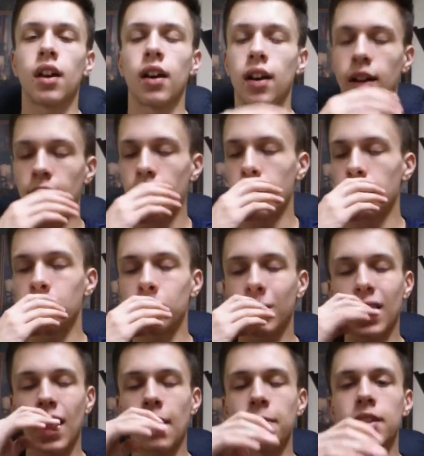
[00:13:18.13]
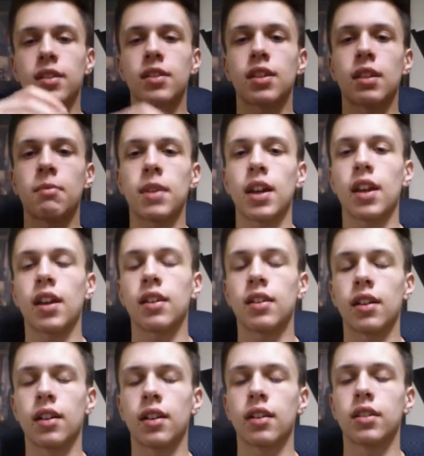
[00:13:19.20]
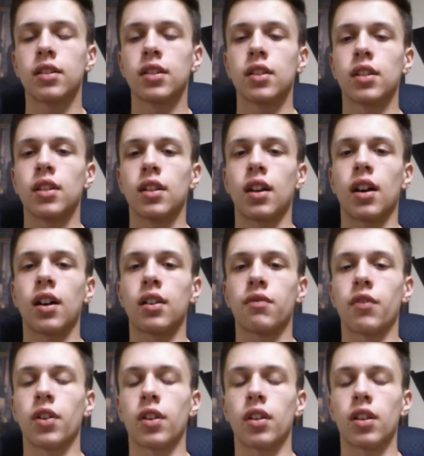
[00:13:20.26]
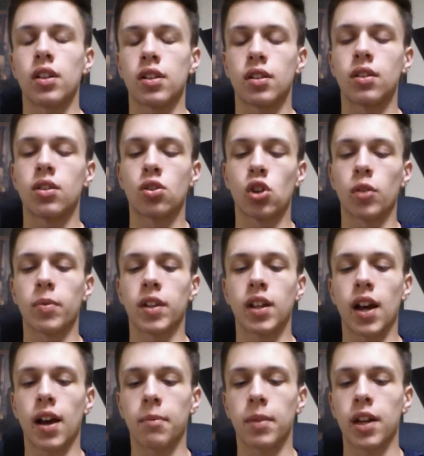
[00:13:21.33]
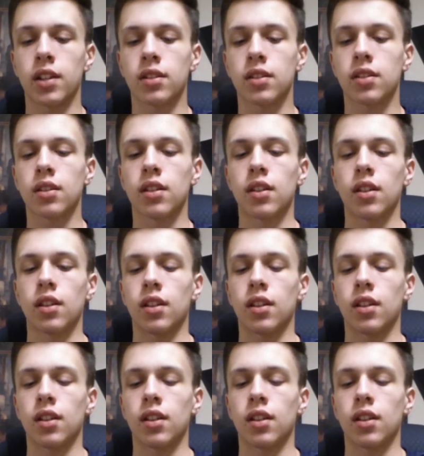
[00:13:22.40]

comments he made, his disturbing comments.